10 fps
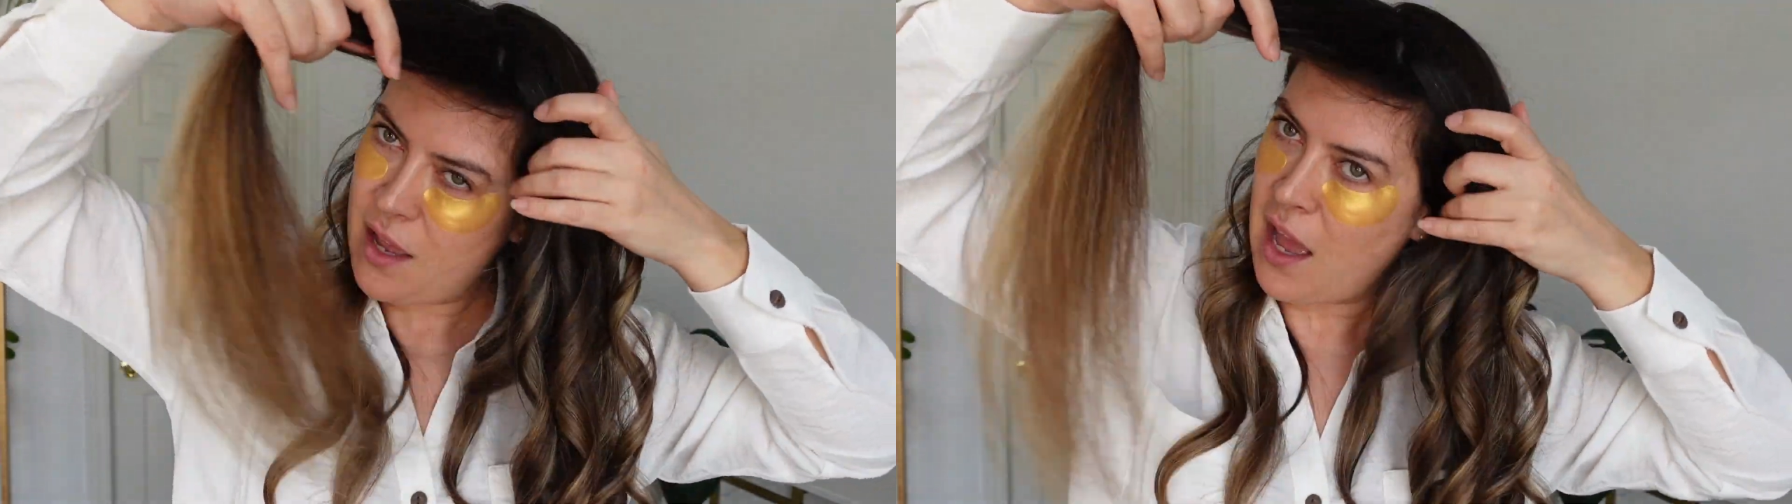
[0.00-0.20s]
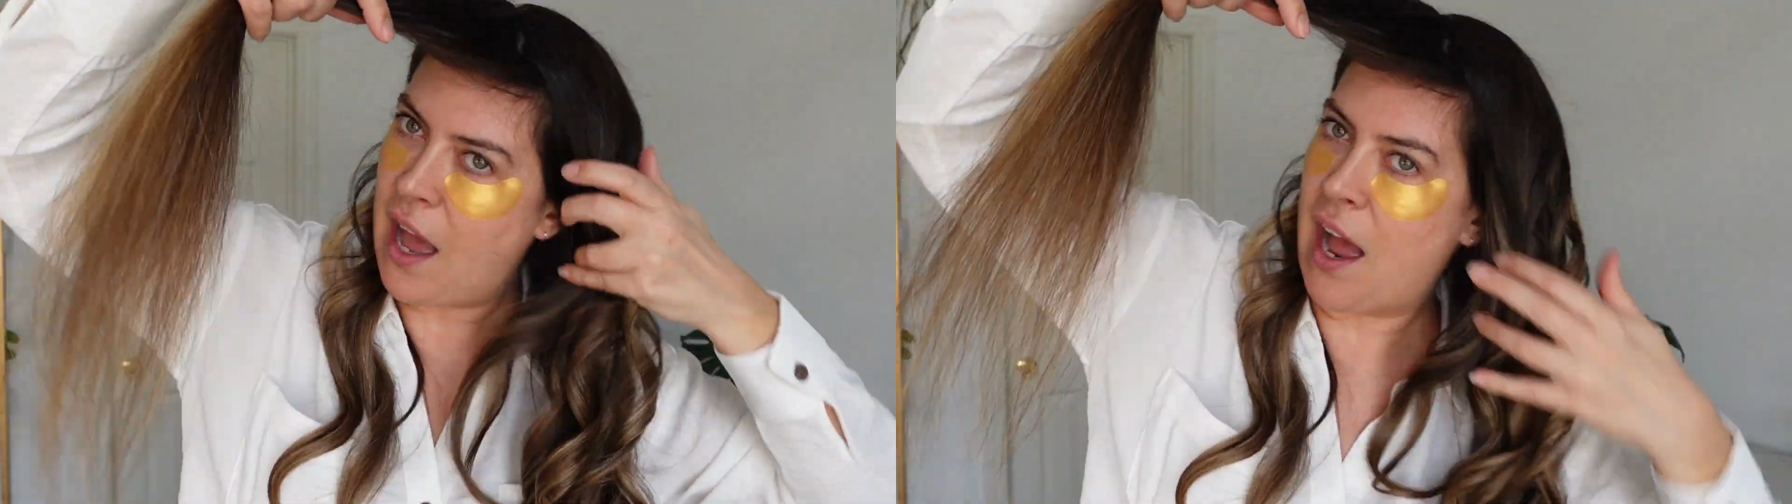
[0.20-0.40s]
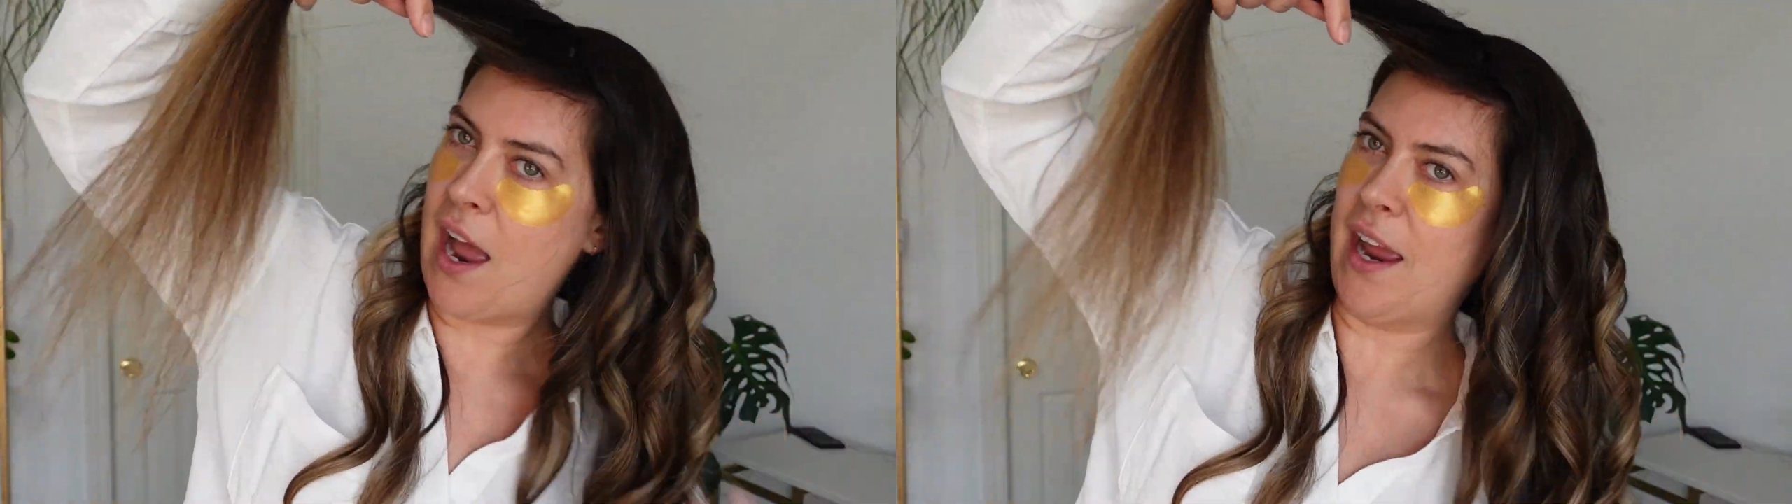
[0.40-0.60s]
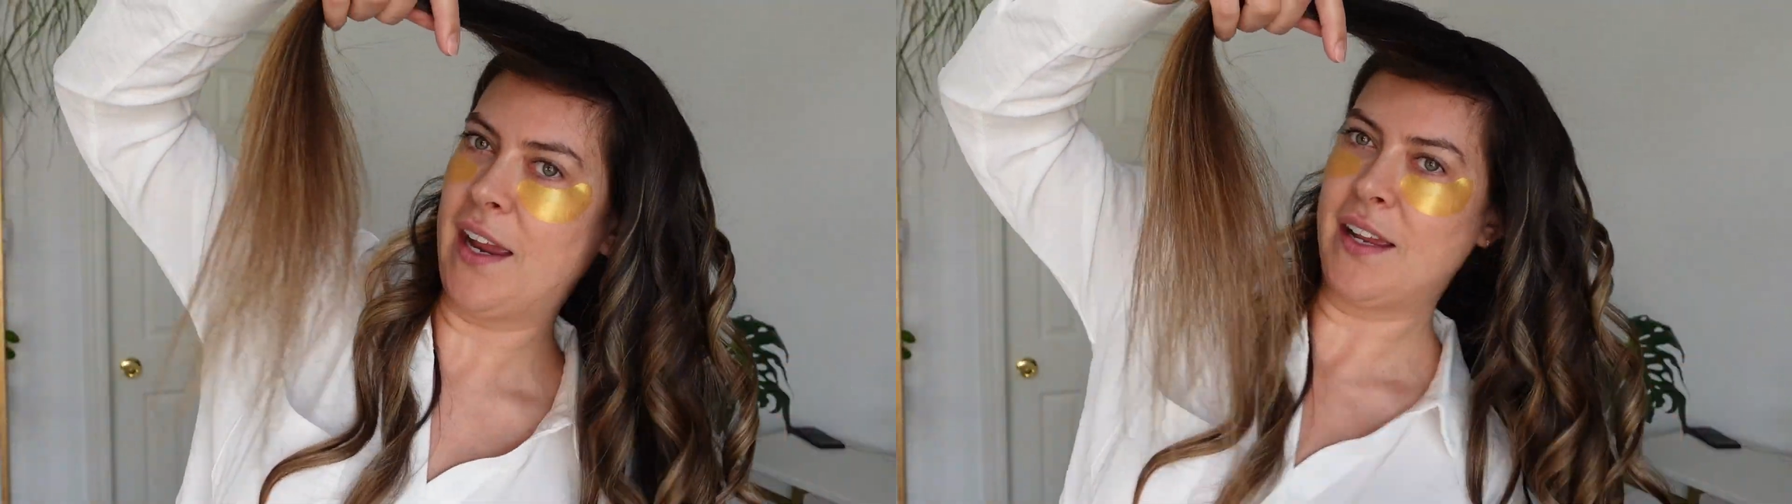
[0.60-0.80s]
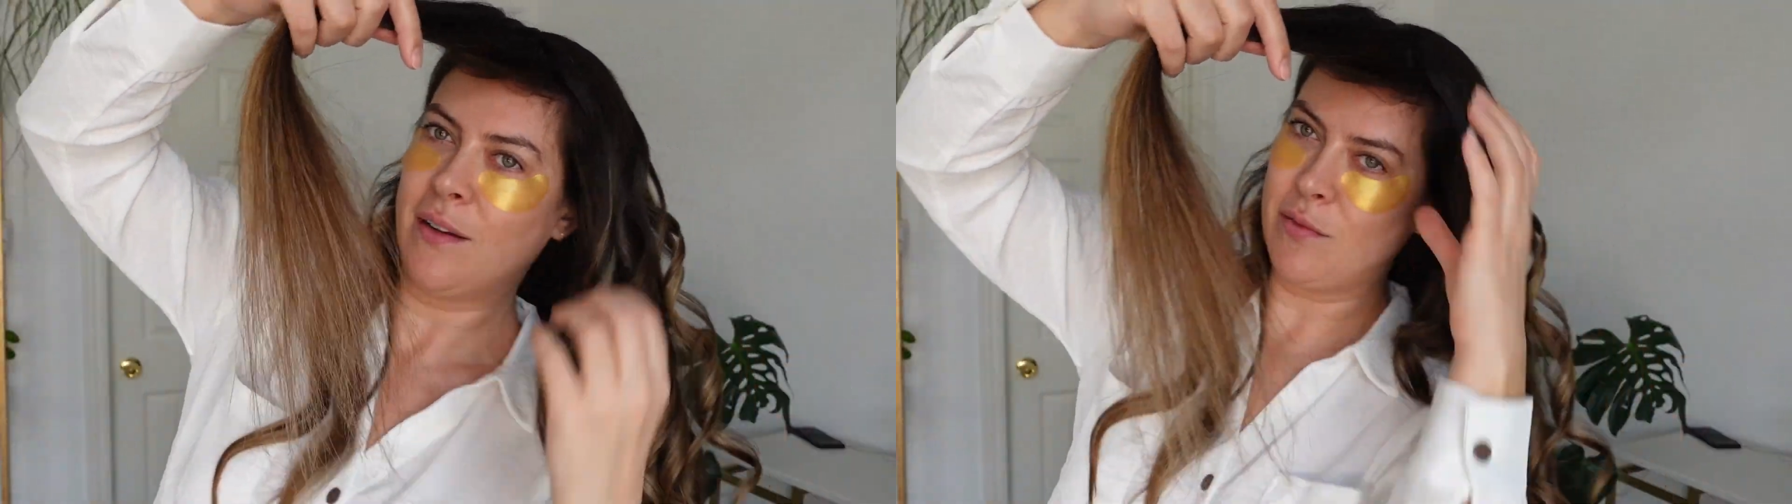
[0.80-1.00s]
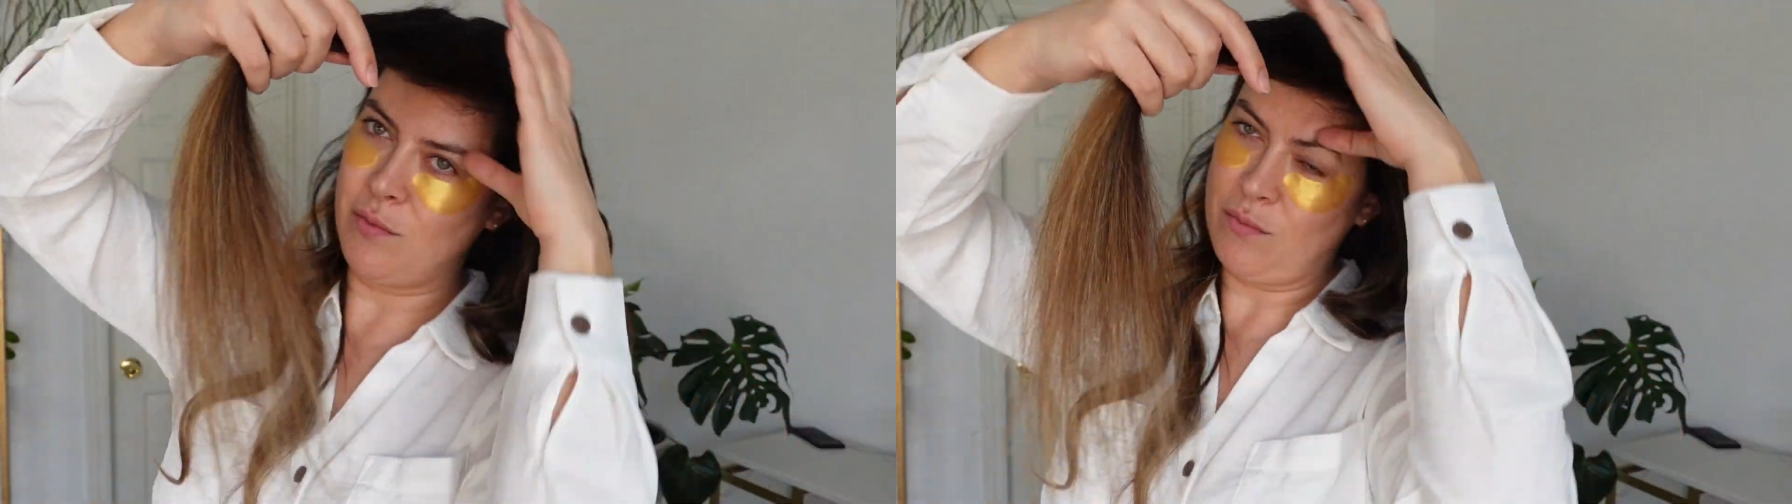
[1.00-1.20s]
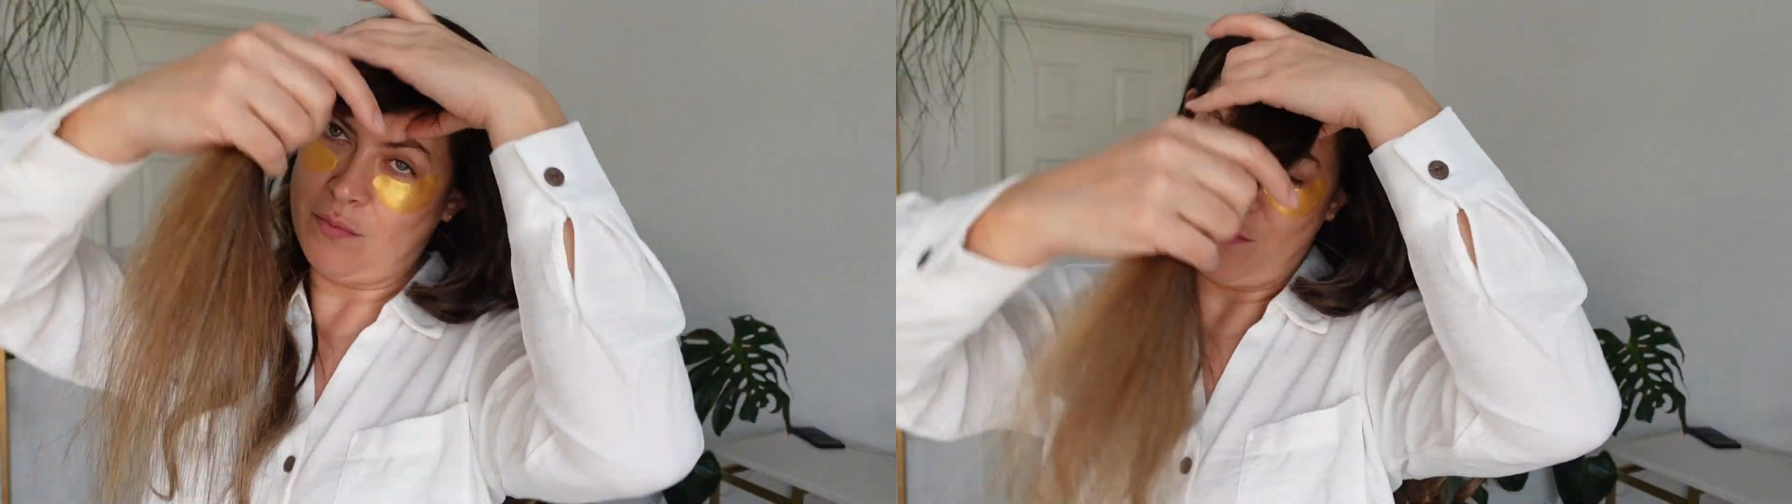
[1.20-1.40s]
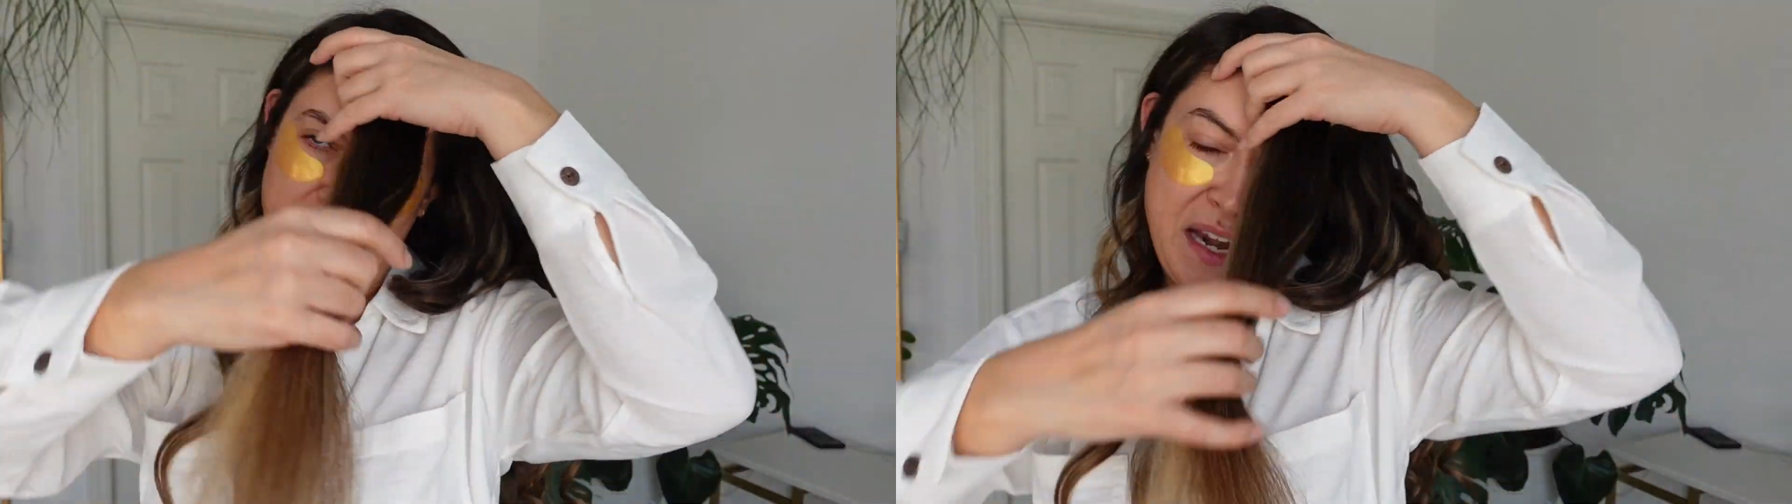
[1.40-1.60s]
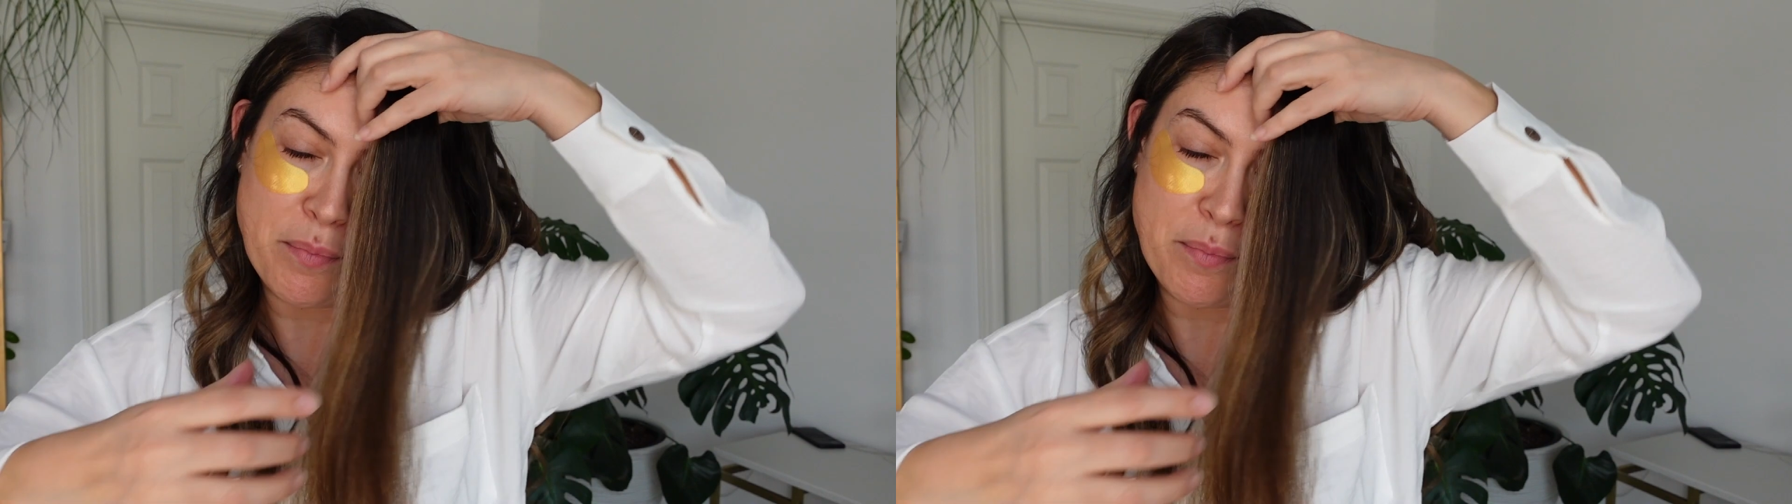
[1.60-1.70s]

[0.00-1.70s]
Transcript: I made